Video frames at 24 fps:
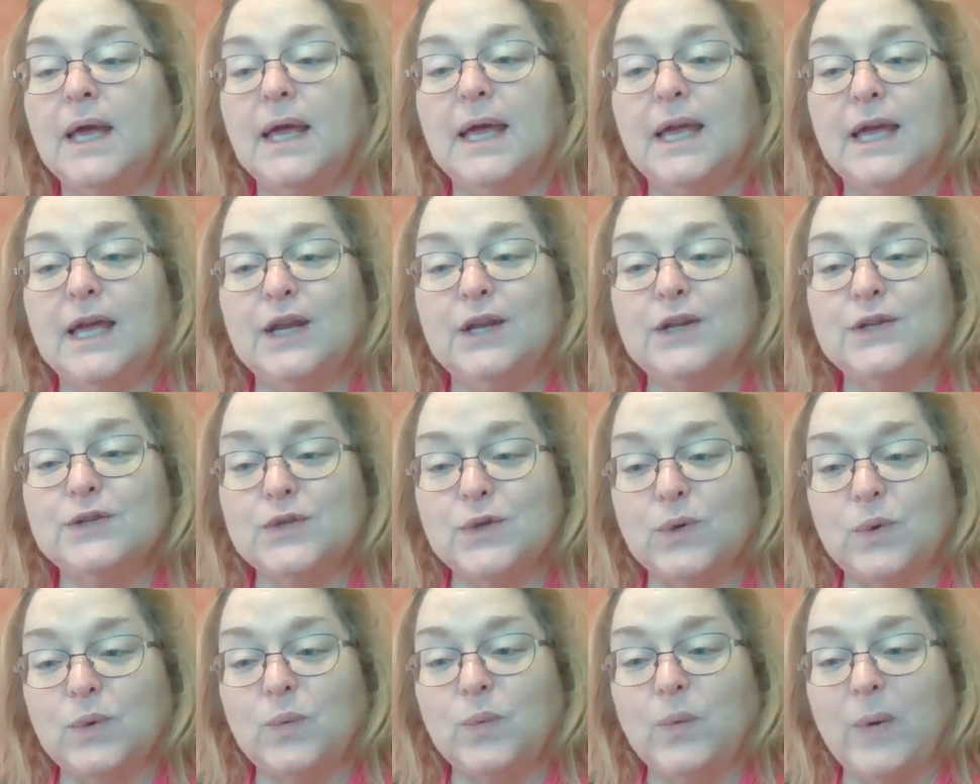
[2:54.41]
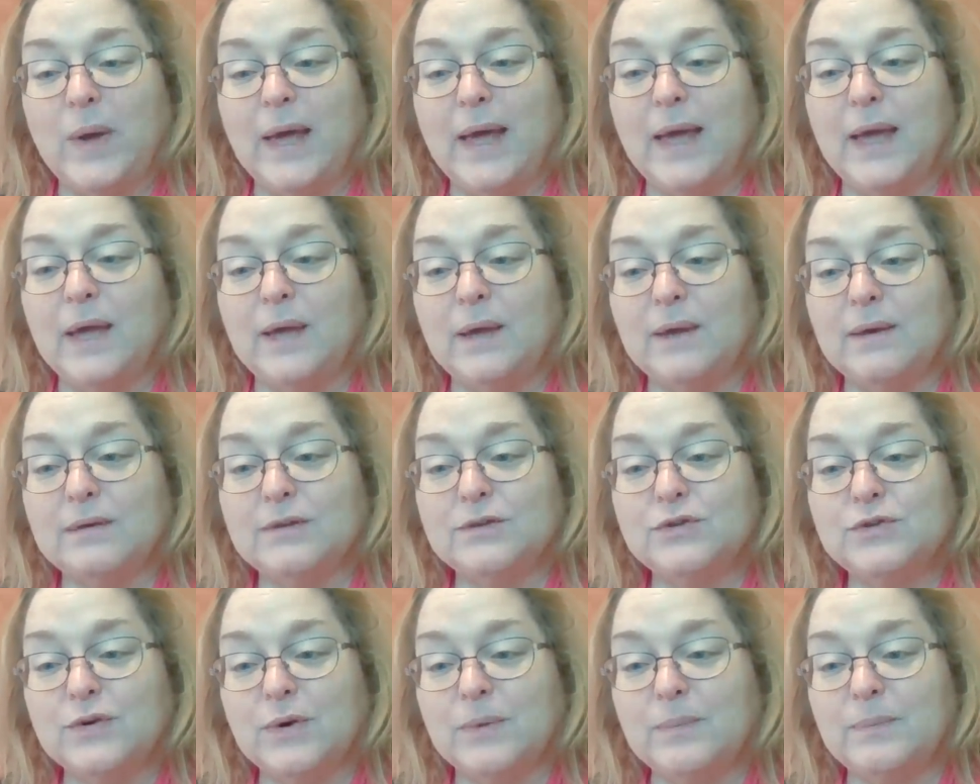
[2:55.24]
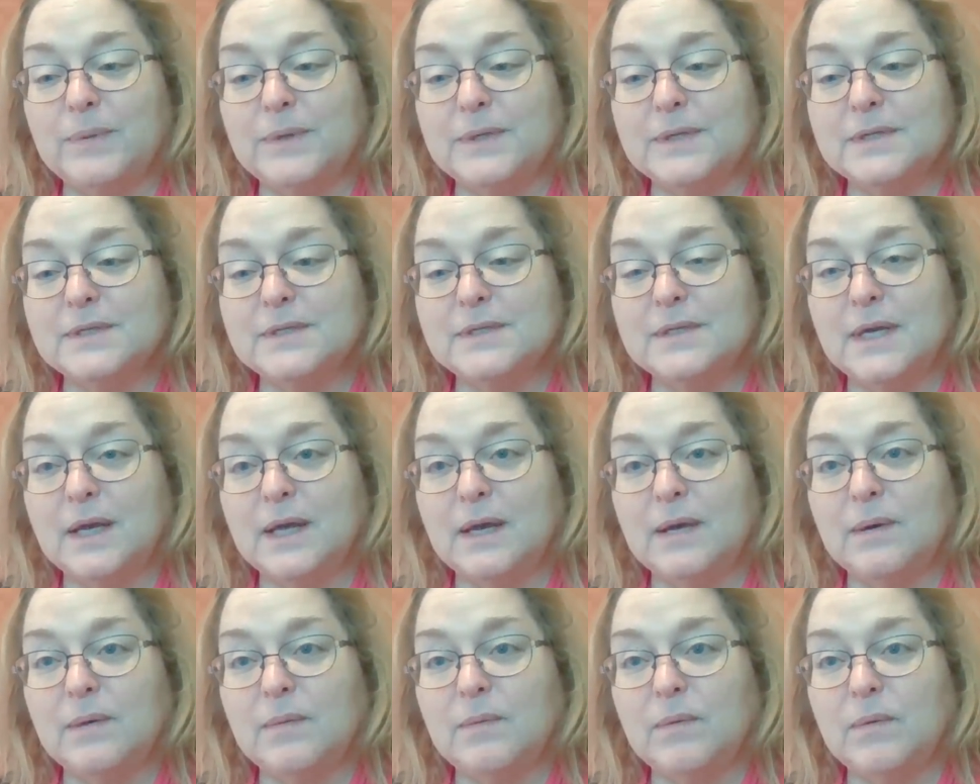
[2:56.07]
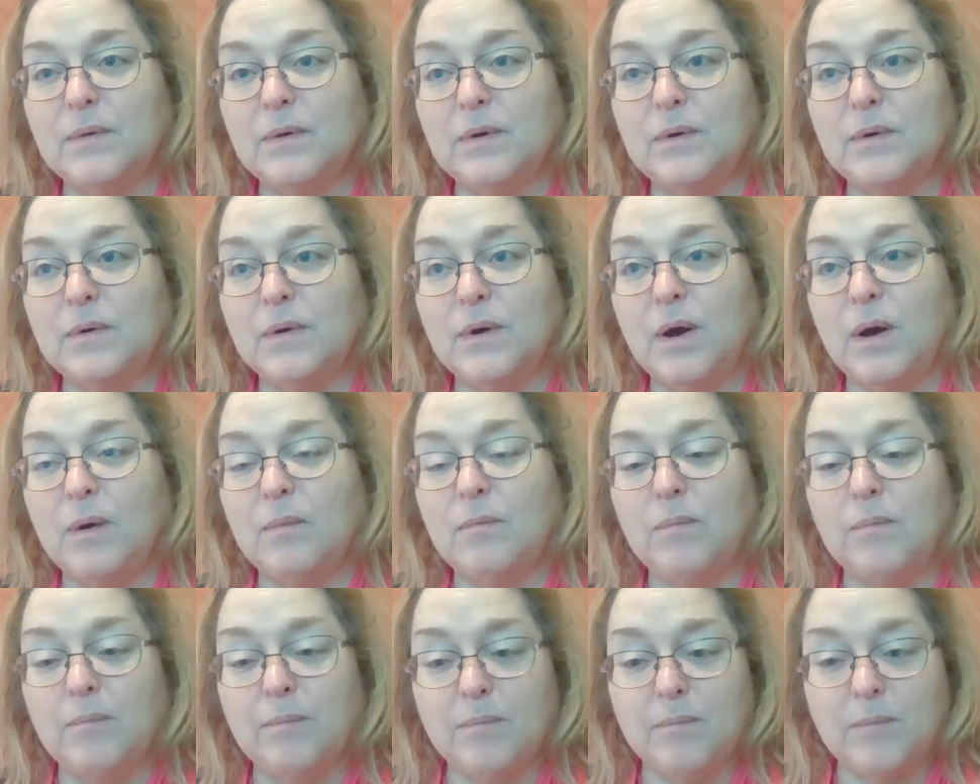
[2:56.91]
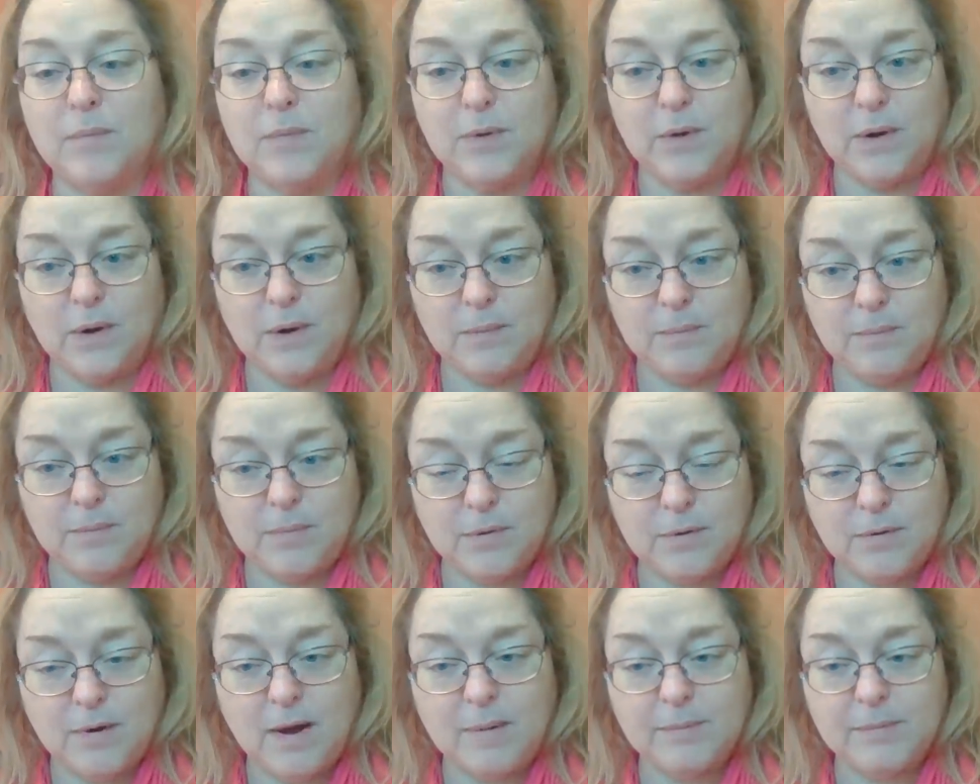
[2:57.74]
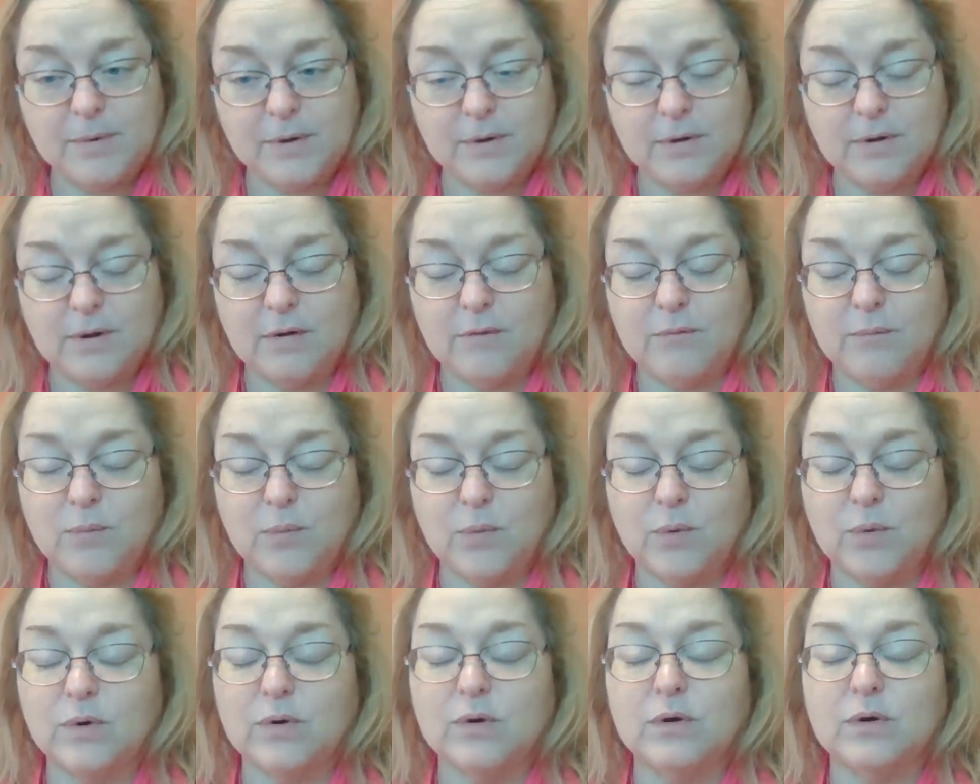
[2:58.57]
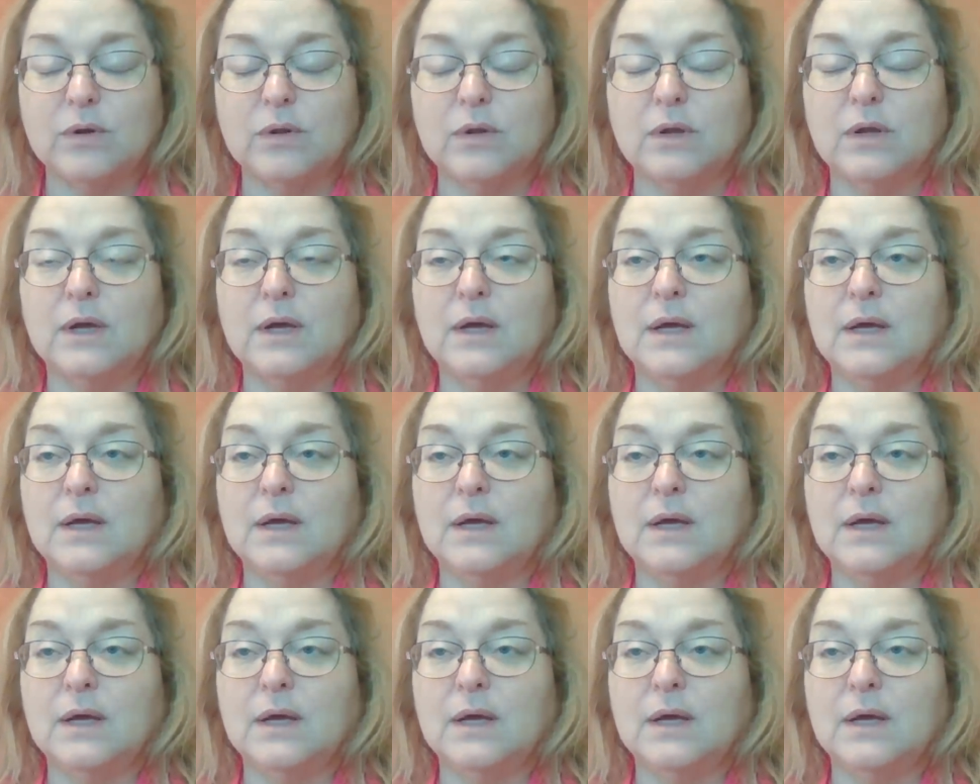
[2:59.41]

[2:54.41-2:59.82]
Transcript: in his own way, Trump is a barometer of moral